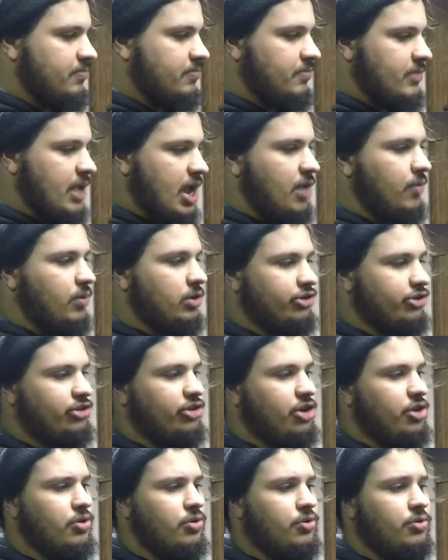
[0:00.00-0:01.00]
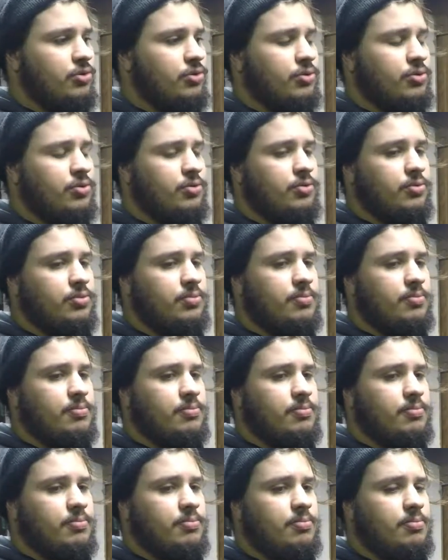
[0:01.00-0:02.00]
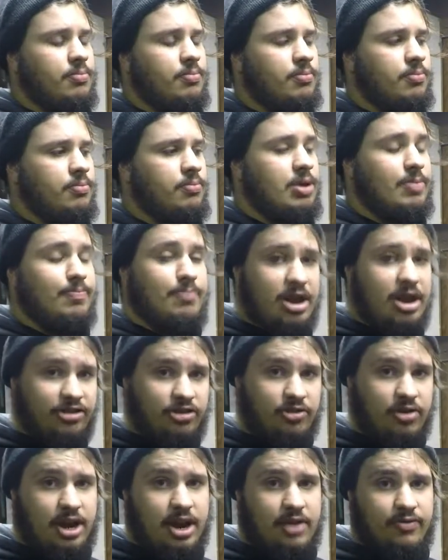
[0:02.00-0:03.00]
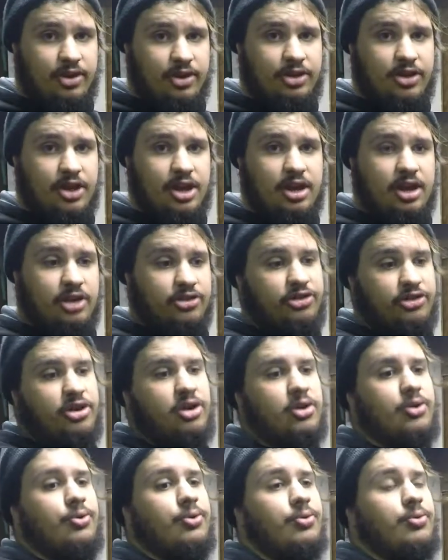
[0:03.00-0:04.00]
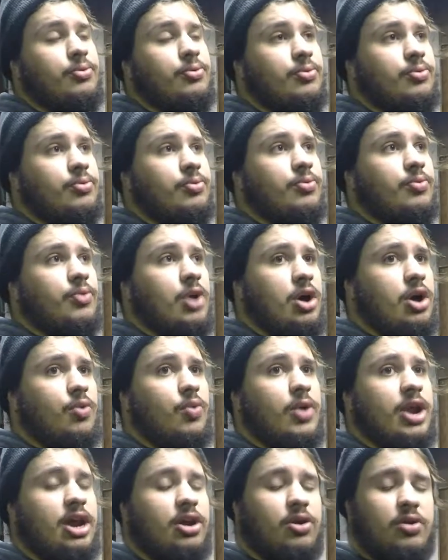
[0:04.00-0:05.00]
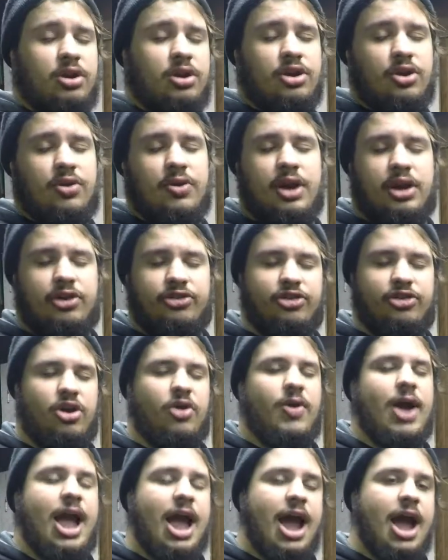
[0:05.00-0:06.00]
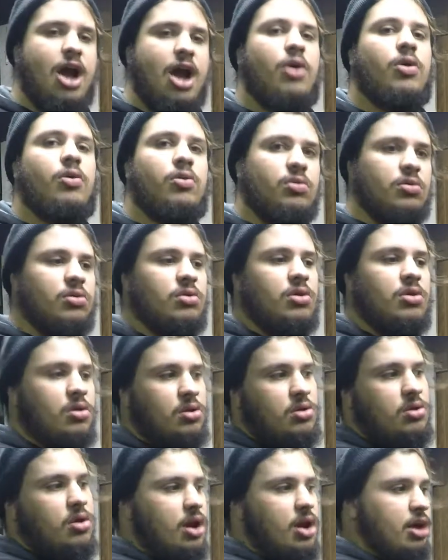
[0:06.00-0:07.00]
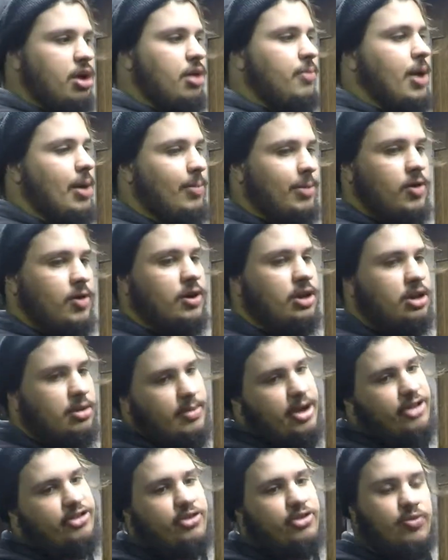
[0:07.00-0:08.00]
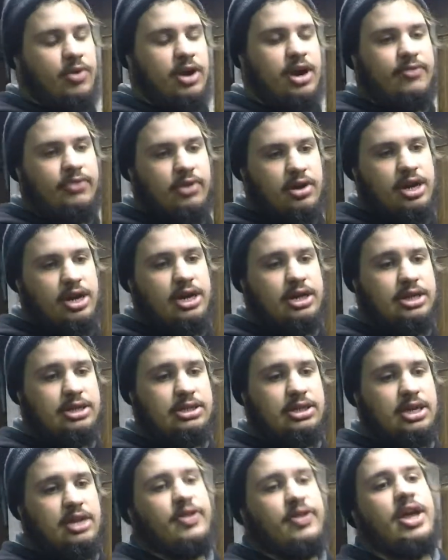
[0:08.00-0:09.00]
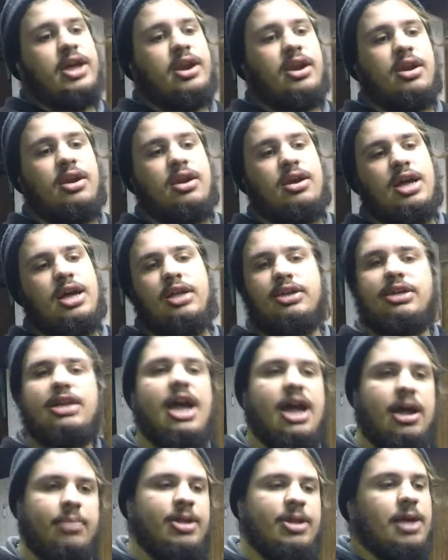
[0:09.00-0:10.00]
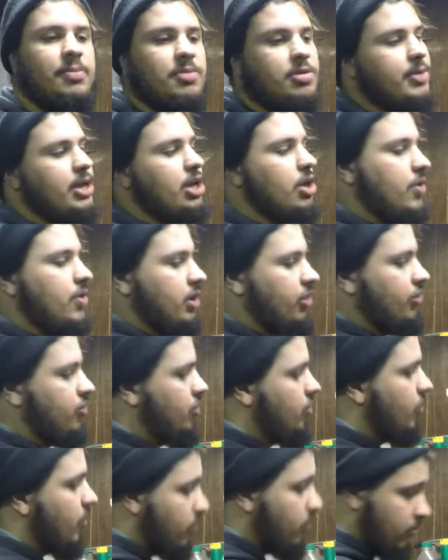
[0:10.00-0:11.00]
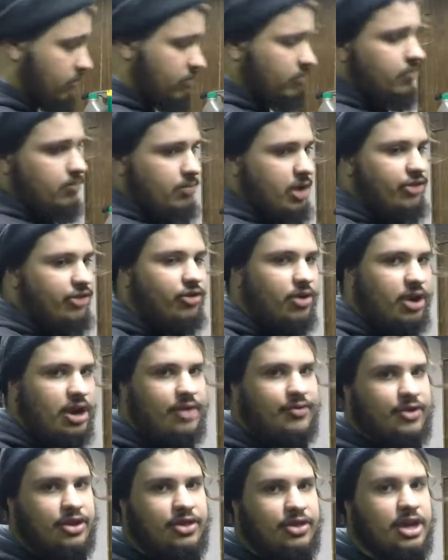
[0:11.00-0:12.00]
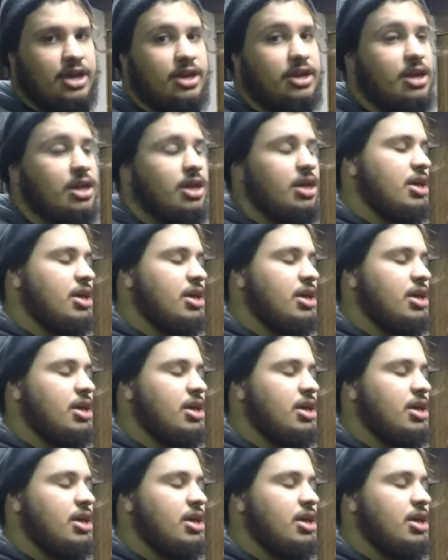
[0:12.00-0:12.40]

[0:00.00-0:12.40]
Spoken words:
I will show me measuring everything. I'll show, when I go to do it, I'll show how I'm going to measure whatever it is, and then I'll time-lapse me going through measuring everything.